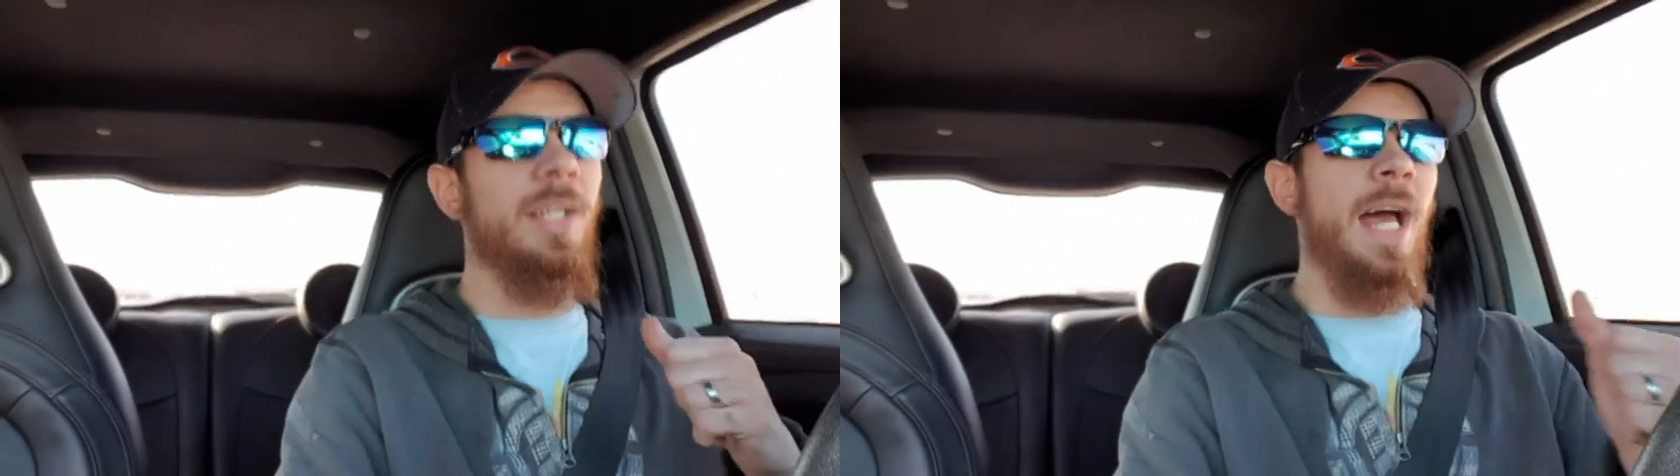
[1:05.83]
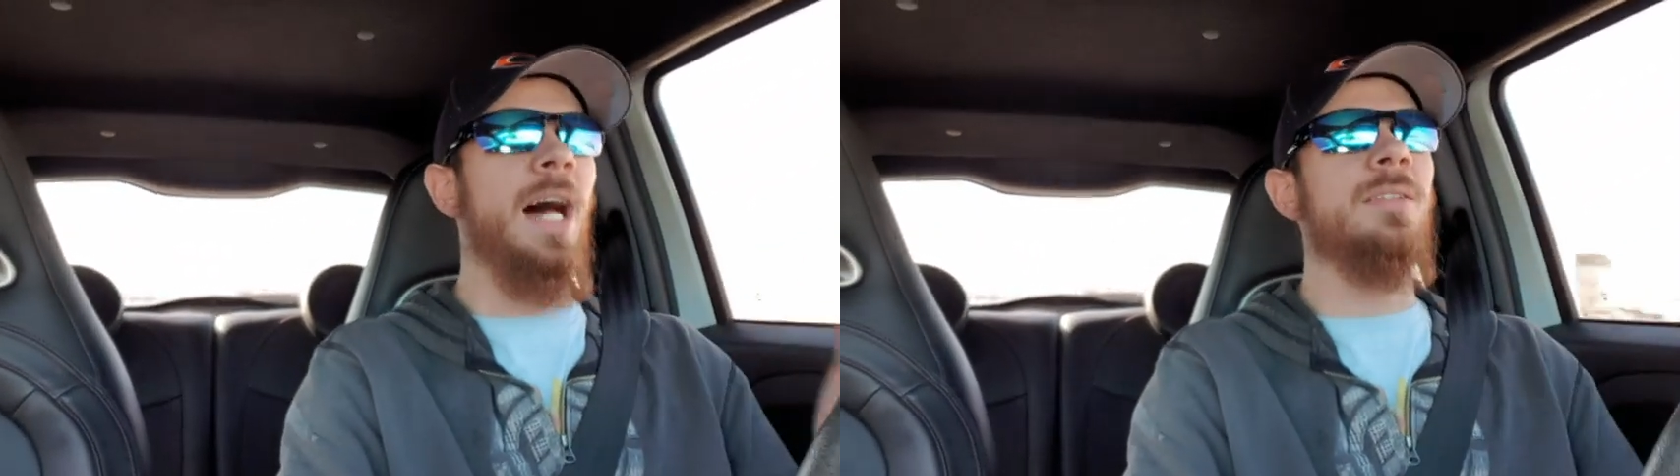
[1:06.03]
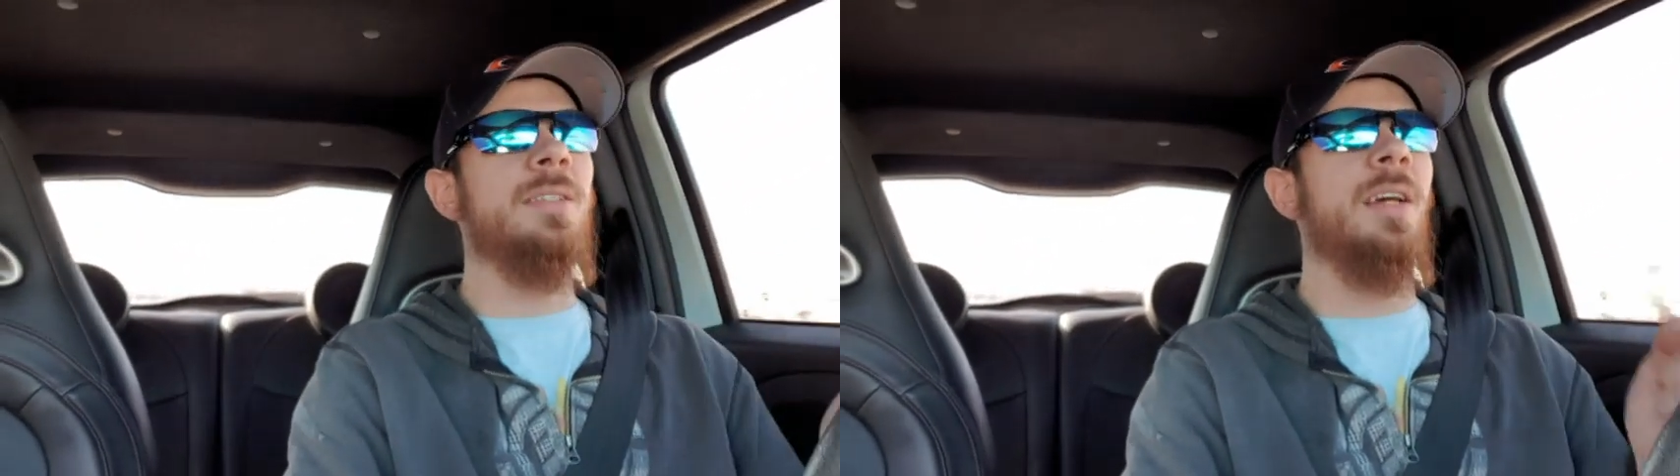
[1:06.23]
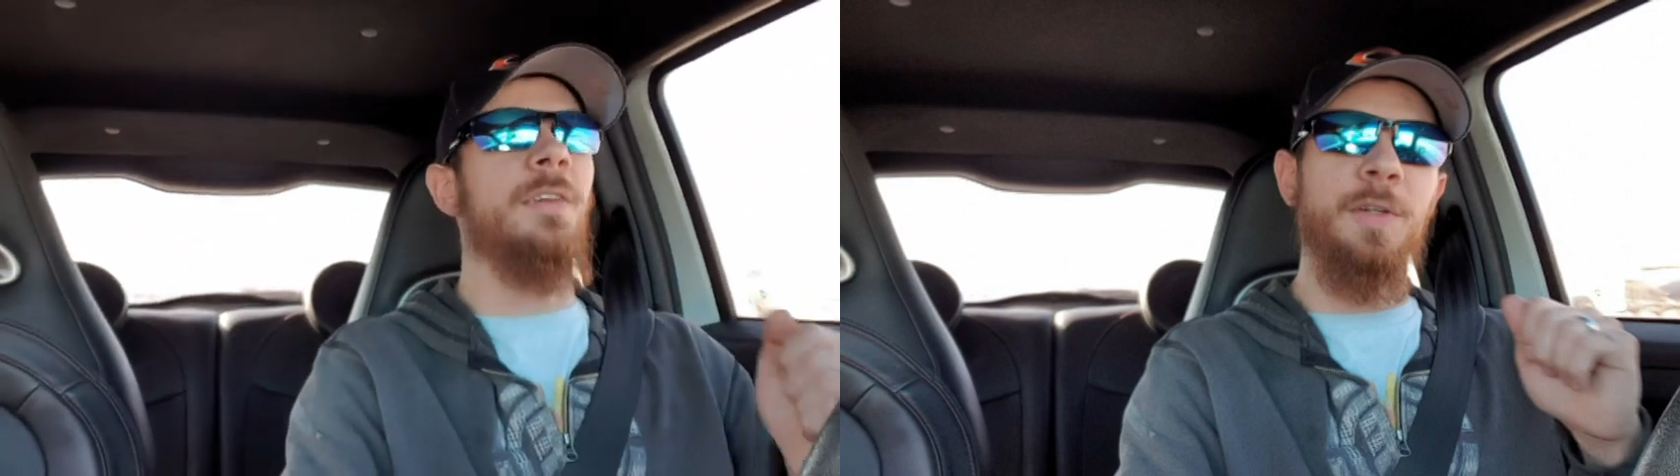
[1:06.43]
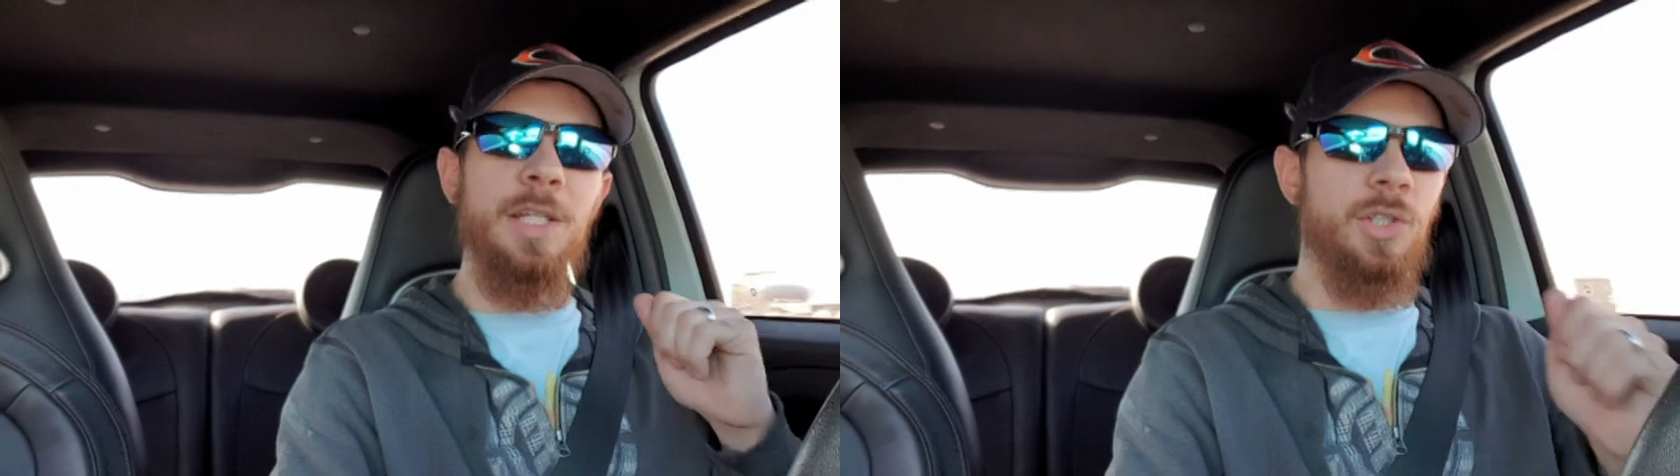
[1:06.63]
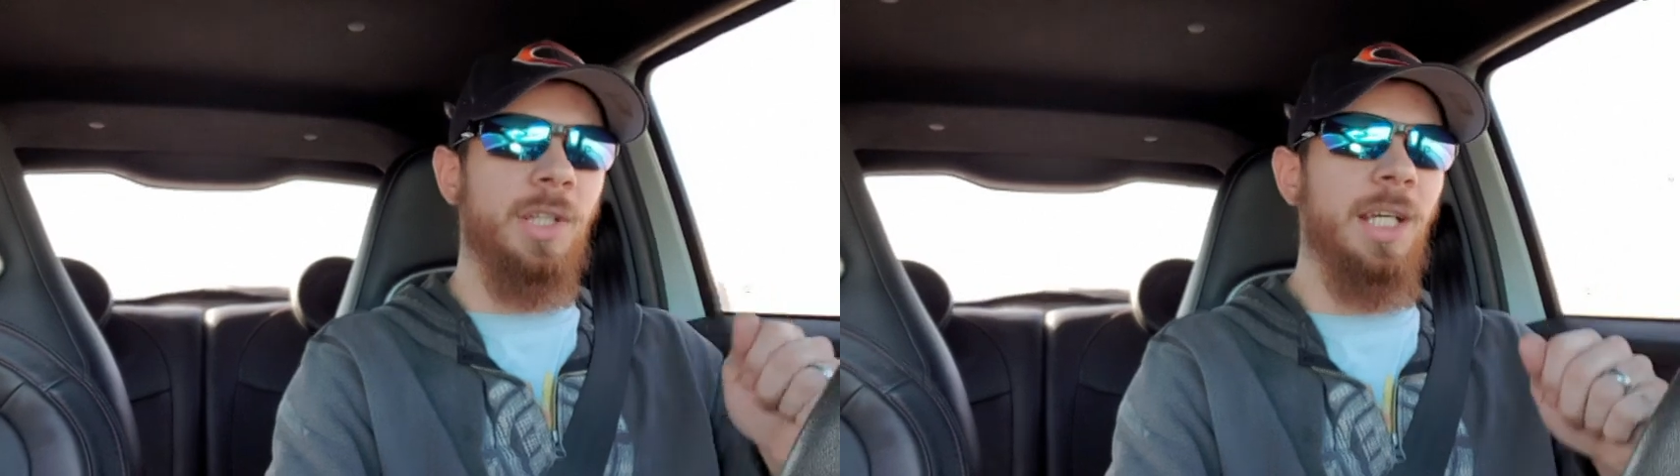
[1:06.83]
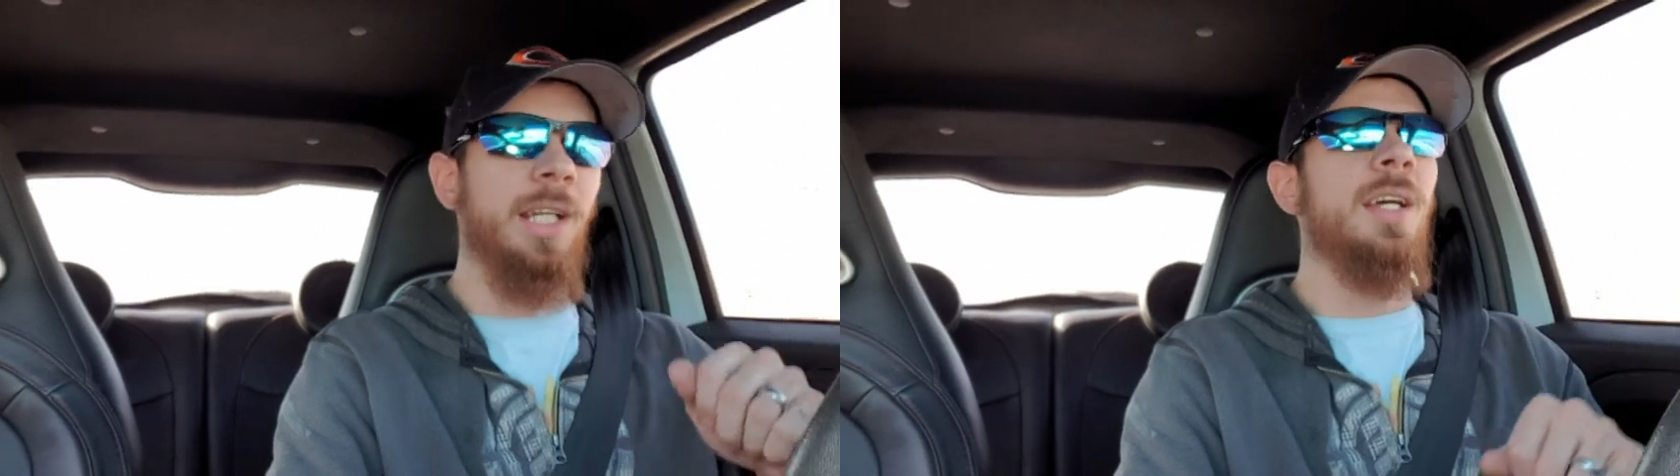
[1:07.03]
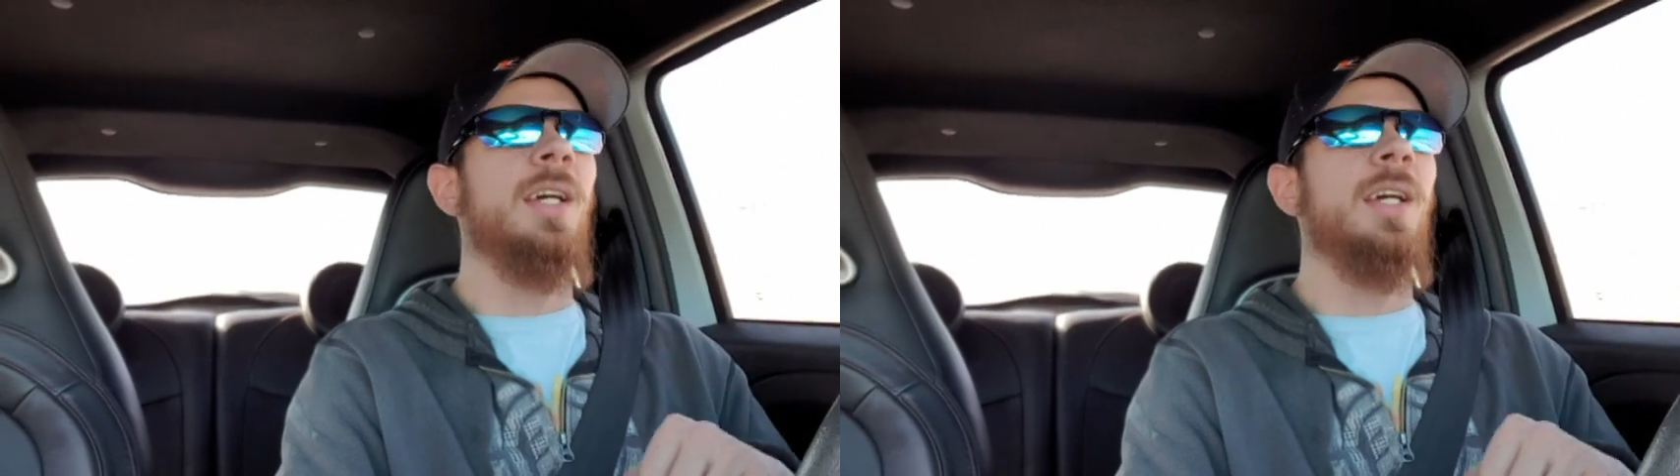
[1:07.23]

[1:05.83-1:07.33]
announced officially